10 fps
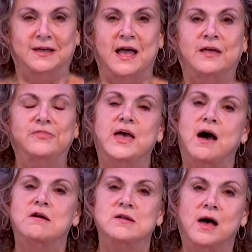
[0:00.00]
and they
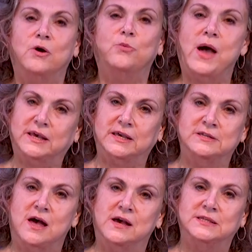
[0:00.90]
are now
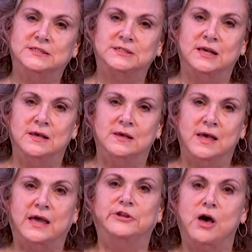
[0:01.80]
recognized
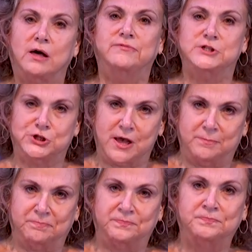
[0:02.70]
at Yad
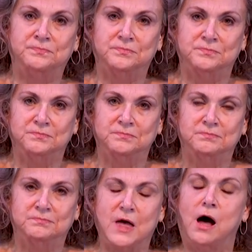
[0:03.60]
Vashem,
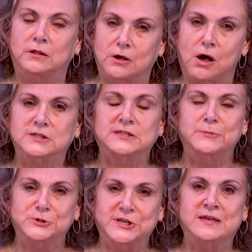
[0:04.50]
the Holocaust
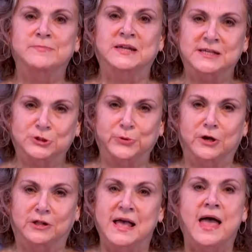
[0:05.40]
Museum in
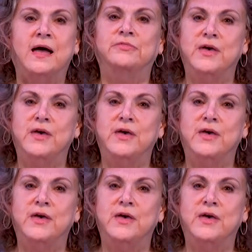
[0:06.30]
Israel, and